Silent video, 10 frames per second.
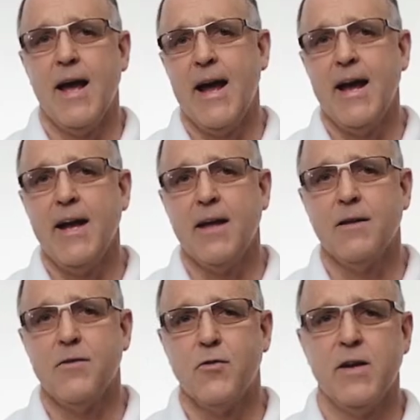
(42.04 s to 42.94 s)

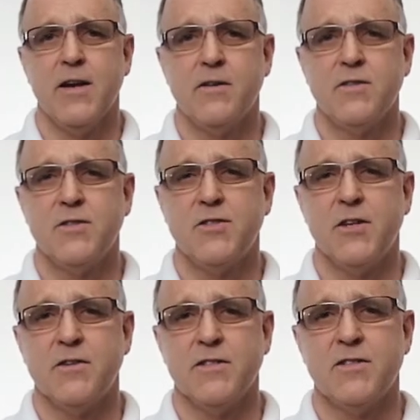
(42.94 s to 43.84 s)
and 300
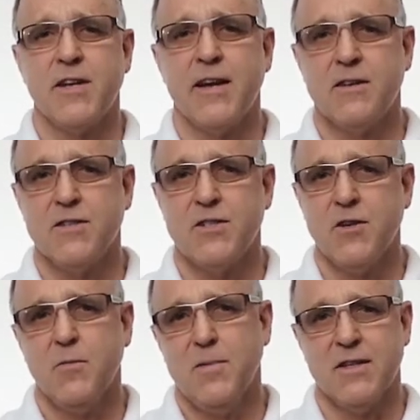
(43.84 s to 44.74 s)
series stainless
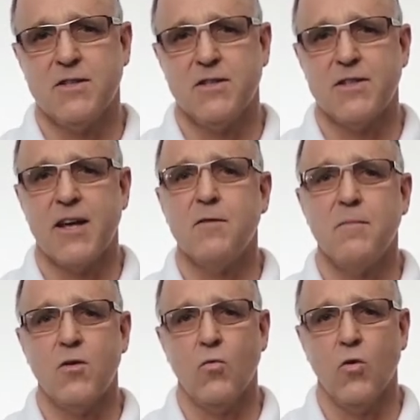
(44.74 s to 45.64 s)
steel pieces that have
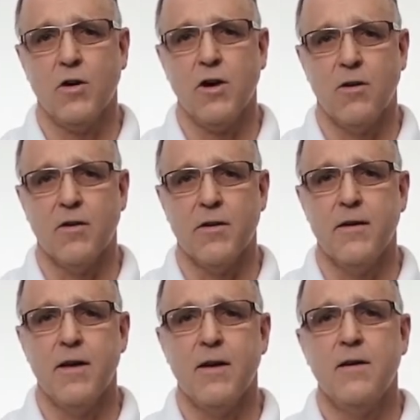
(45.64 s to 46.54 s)
been work
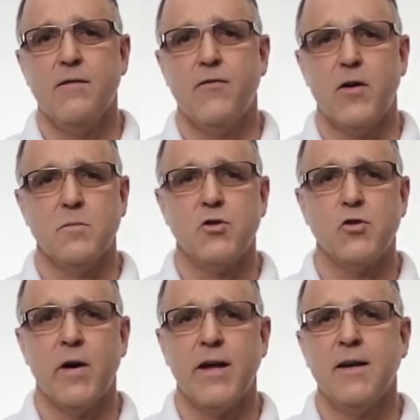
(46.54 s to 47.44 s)
hardened from
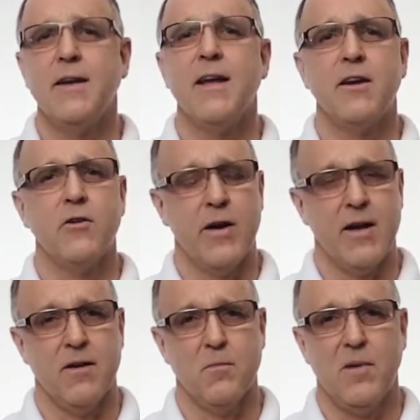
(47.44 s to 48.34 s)
shredded and
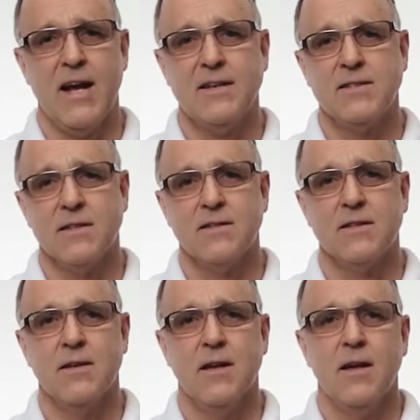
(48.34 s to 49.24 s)
ground plastics.